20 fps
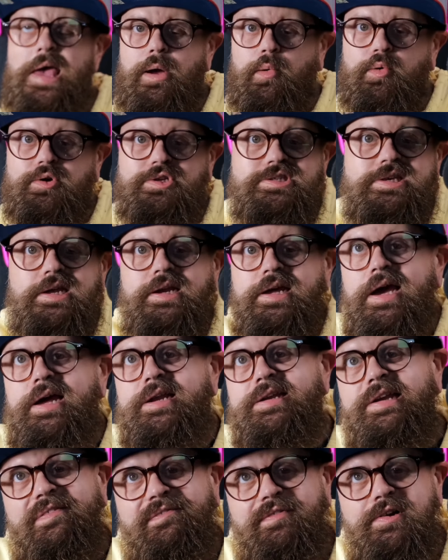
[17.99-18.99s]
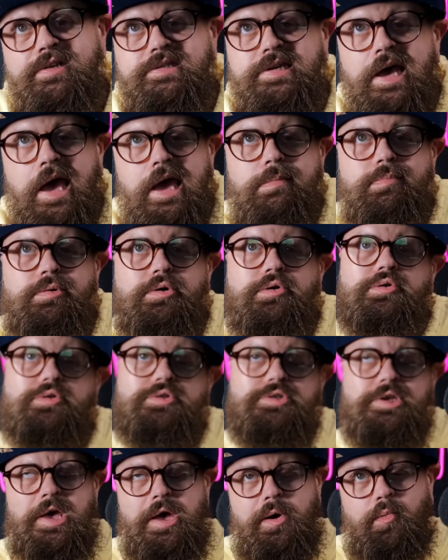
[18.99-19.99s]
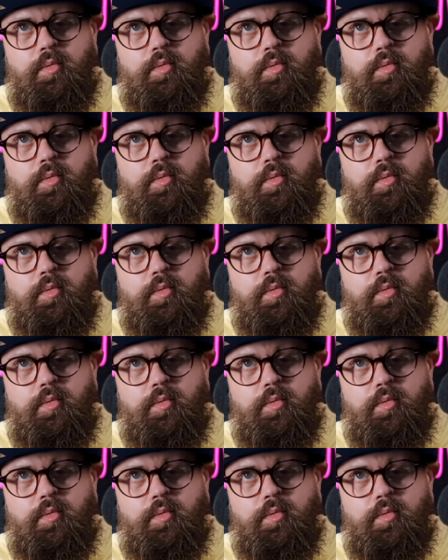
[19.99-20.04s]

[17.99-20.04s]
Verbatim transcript: We're sitting at different tables